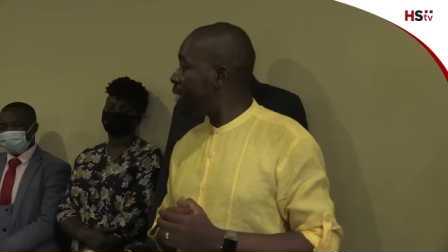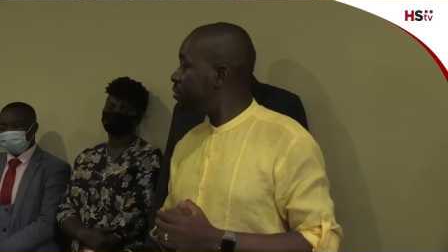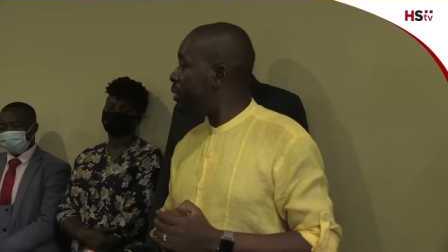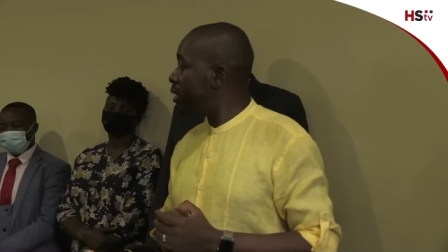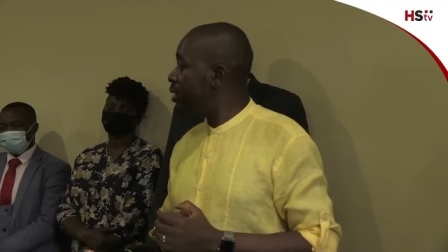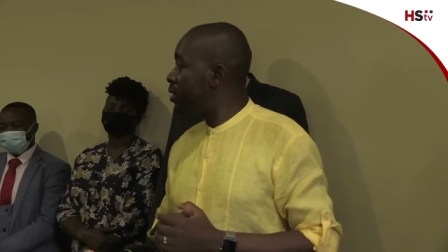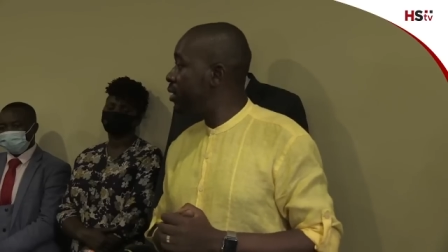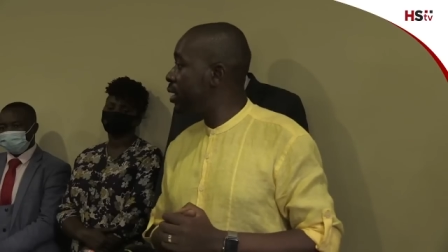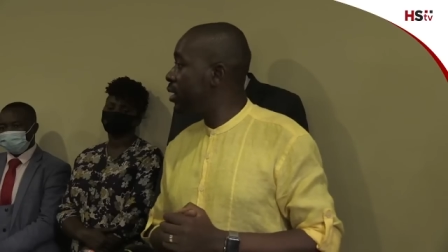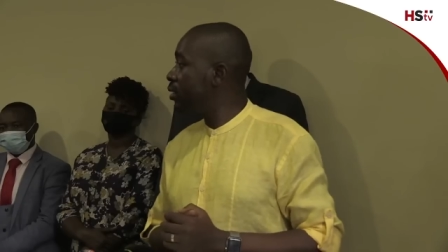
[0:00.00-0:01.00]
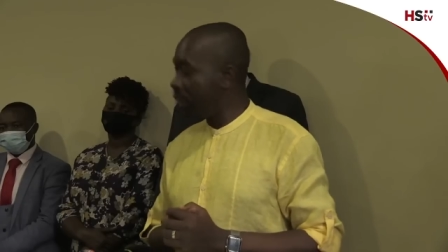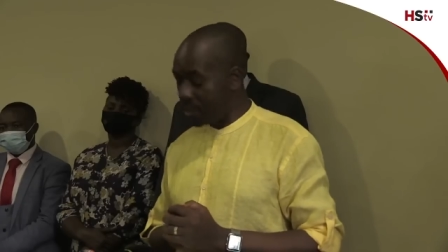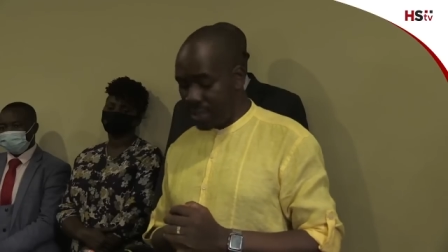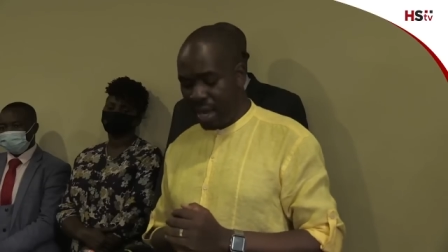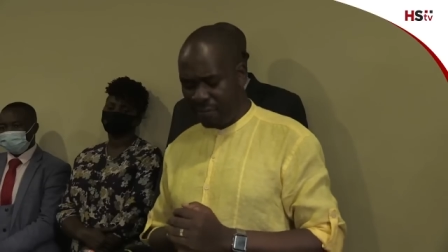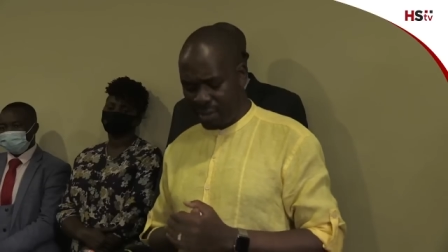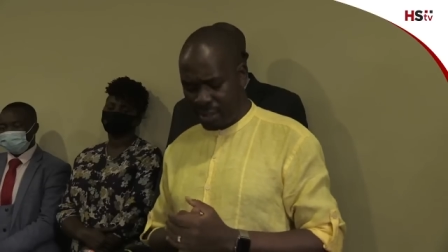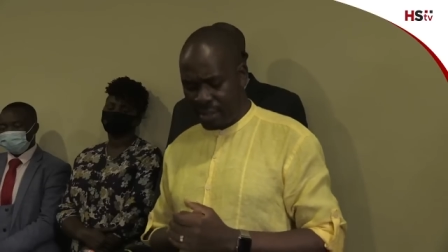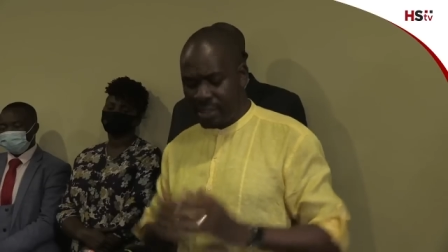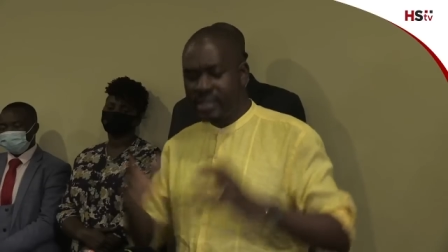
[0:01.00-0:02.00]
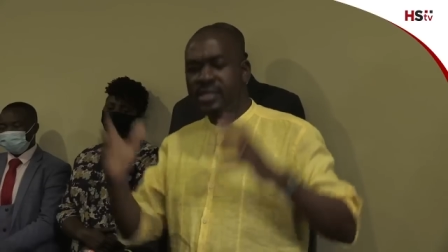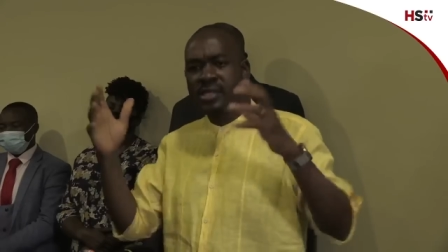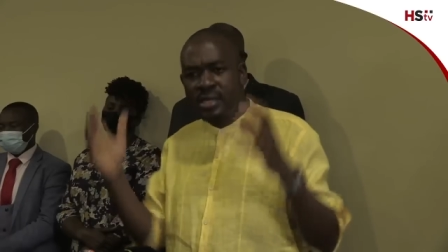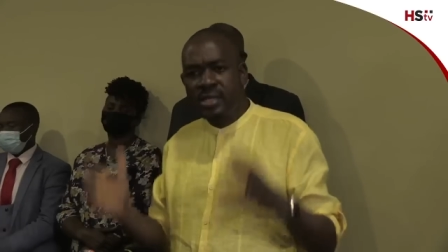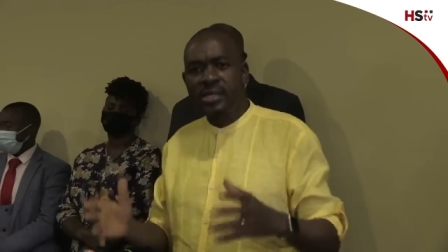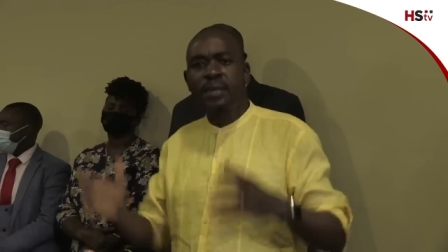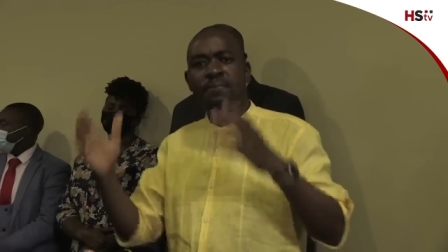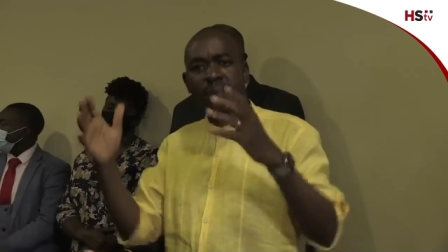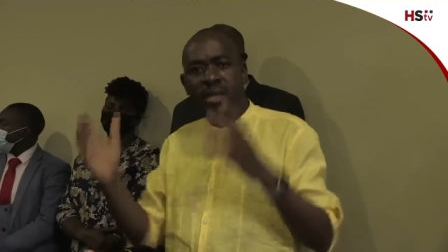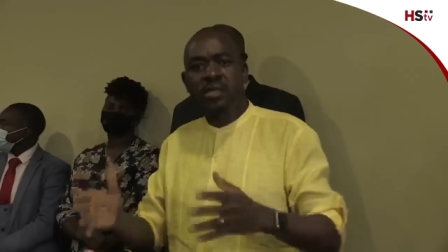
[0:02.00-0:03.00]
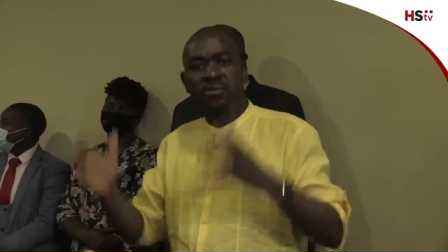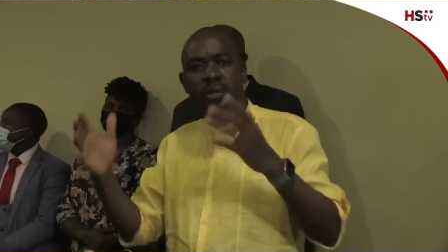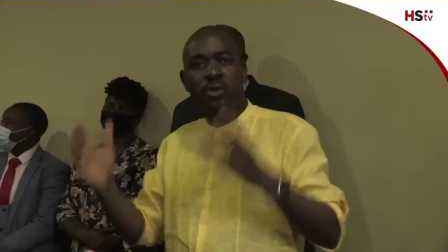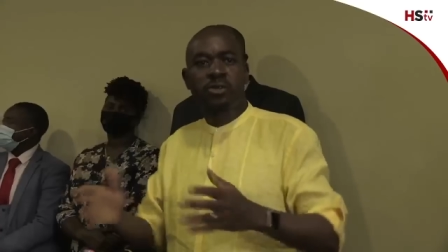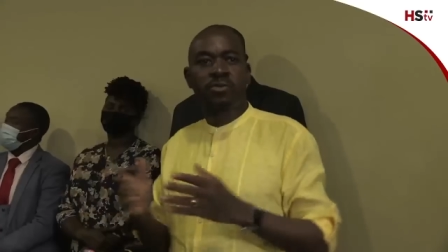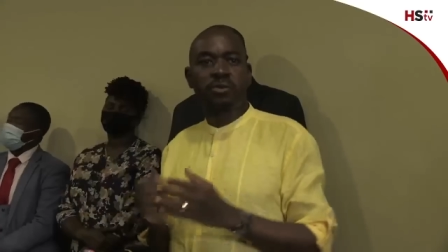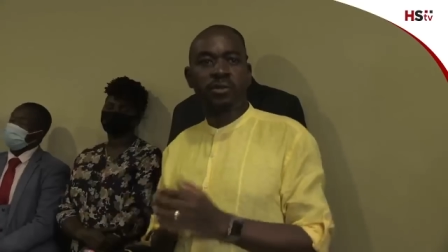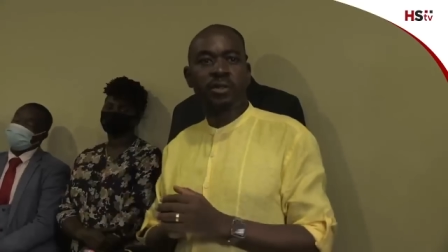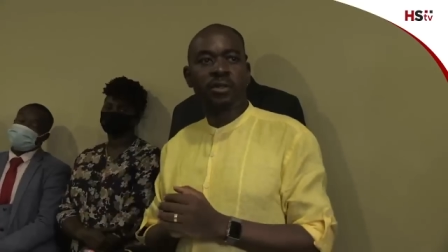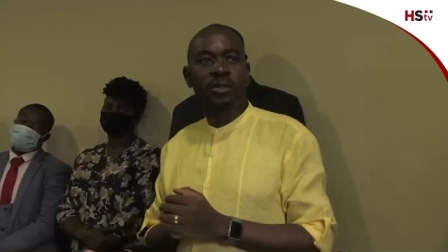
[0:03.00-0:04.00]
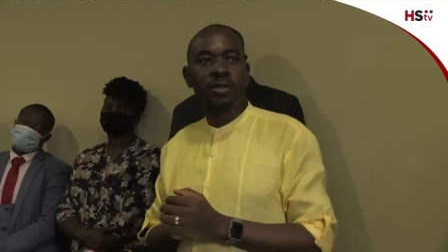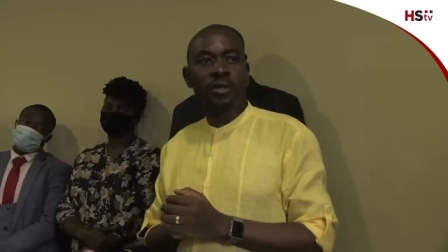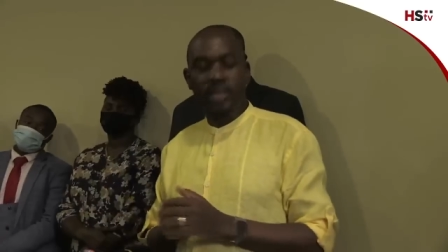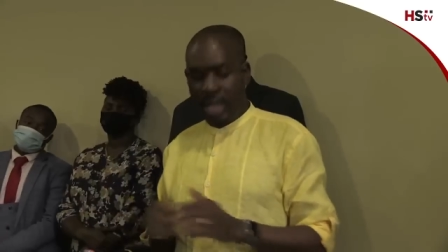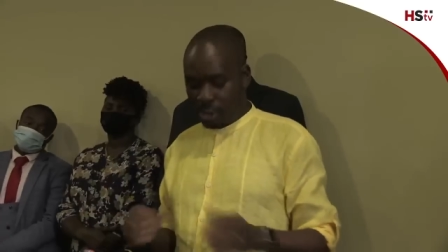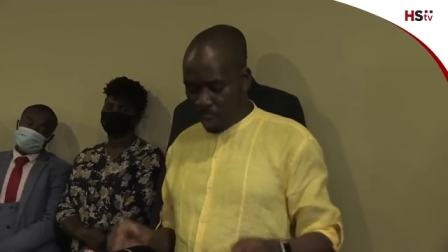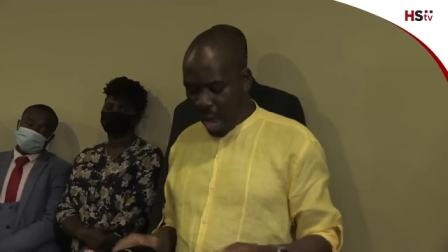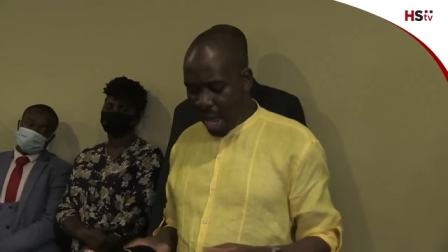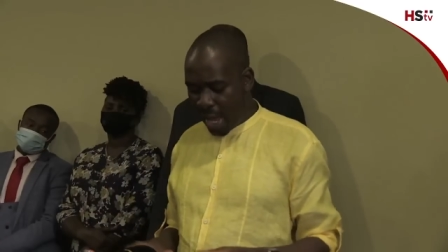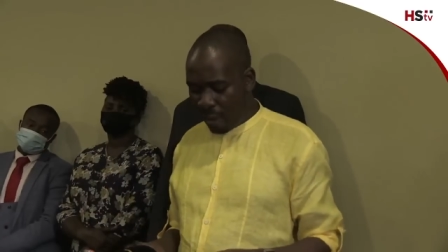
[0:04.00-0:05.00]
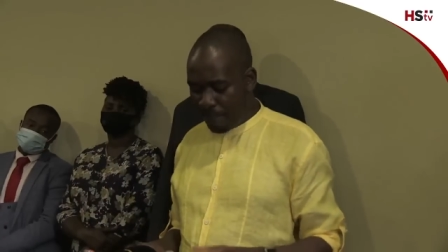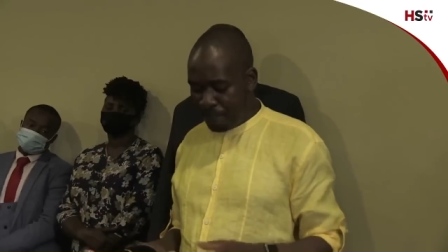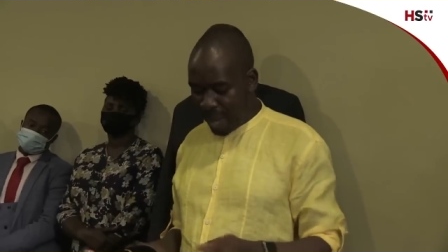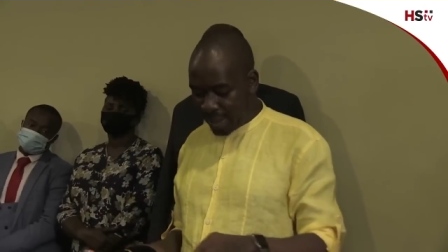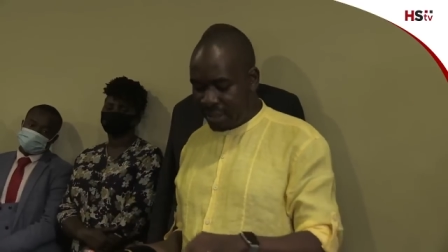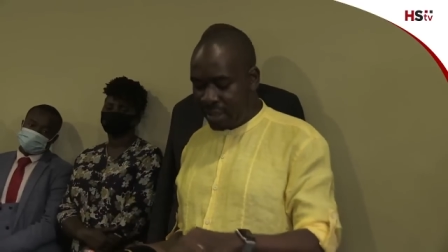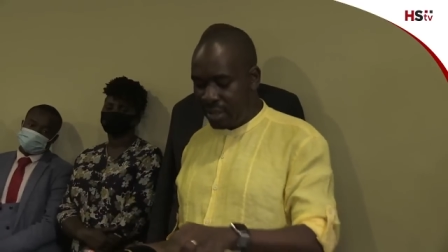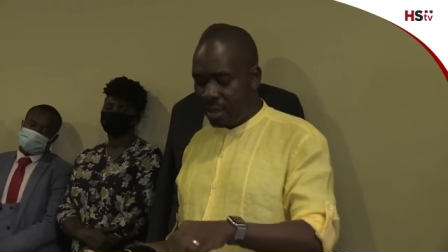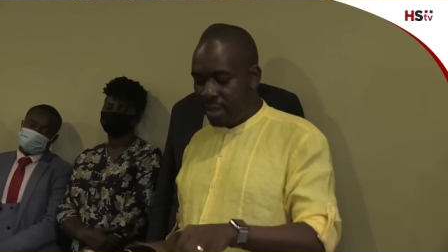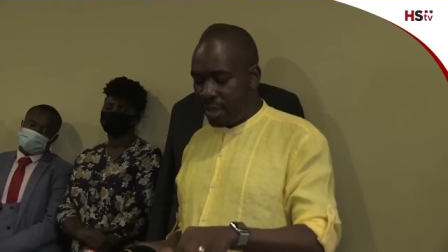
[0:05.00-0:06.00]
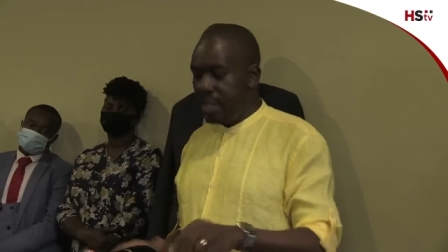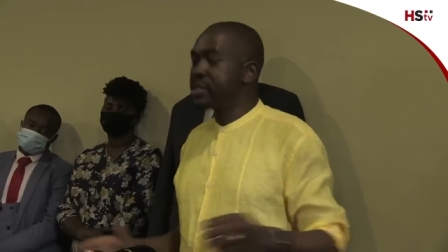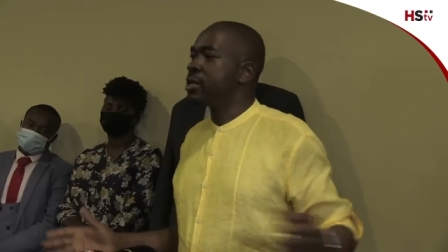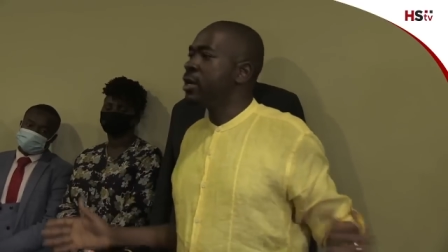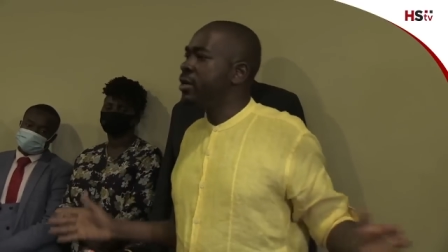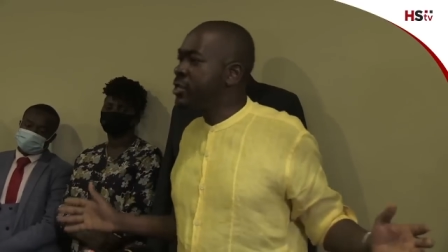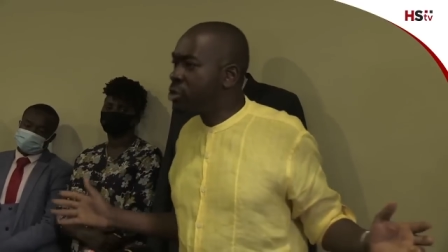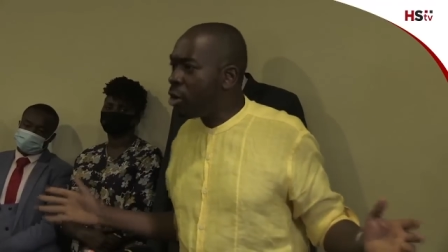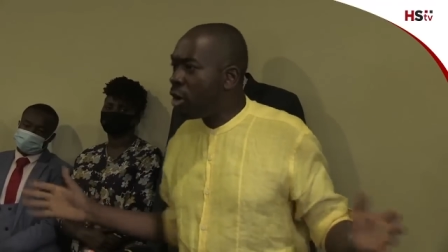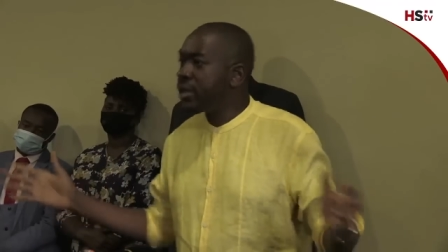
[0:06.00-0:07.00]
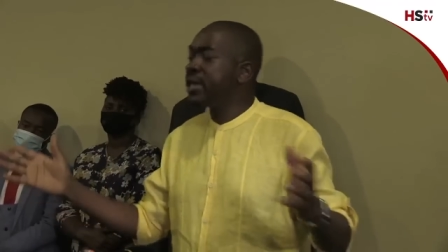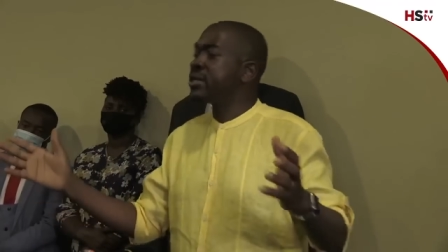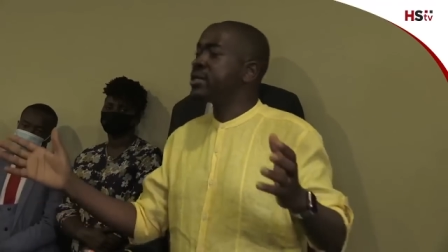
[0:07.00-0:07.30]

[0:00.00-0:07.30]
have to be at the center, as I emphasize. It's a citizen-based philosophy. That's why our party is restoring the